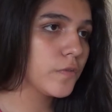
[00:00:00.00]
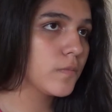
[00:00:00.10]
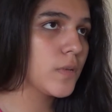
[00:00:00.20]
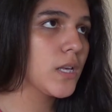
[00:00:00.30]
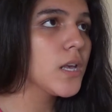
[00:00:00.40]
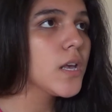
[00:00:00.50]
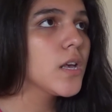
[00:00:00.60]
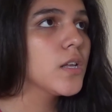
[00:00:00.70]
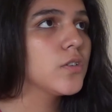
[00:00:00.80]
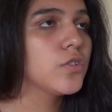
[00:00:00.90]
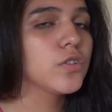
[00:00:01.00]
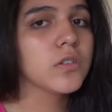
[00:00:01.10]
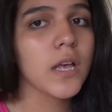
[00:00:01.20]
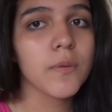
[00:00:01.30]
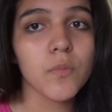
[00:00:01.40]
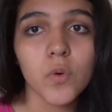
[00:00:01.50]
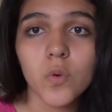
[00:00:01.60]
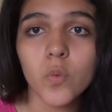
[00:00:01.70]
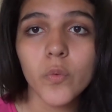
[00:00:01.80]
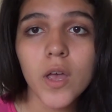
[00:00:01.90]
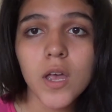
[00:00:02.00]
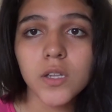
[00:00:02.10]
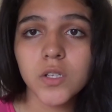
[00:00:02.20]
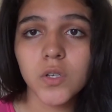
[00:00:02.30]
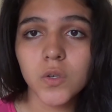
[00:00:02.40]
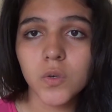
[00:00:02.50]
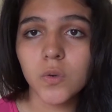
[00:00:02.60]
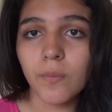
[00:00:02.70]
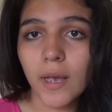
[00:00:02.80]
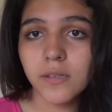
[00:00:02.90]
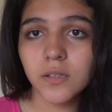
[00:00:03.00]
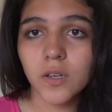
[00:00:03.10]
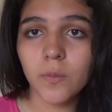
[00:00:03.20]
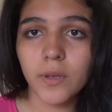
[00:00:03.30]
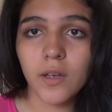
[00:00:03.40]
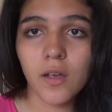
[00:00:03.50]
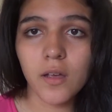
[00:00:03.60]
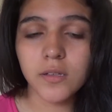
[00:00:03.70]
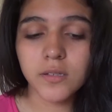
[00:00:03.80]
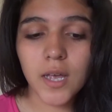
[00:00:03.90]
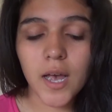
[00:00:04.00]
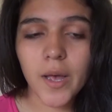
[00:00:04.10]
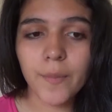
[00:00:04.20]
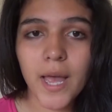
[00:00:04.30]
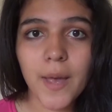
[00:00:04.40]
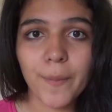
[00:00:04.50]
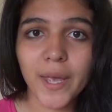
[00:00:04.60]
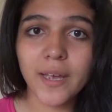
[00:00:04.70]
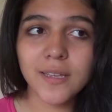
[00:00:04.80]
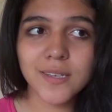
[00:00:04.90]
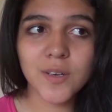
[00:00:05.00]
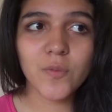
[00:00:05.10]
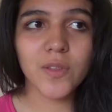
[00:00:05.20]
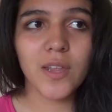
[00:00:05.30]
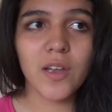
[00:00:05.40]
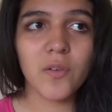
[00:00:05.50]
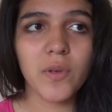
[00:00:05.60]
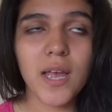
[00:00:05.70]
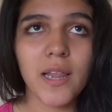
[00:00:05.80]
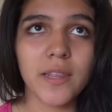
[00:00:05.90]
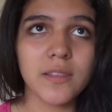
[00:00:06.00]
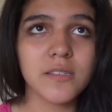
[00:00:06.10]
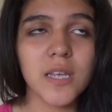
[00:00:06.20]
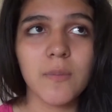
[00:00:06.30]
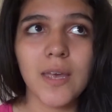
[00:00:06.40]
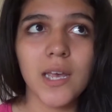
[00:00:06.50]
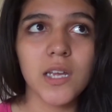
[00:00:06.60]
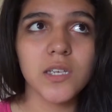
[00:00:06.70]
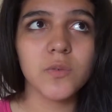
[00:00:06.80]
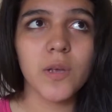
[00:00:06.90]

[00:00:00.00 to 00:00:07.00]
for me to just like move to Mexico, because I have my cousin over there and we had like the same age.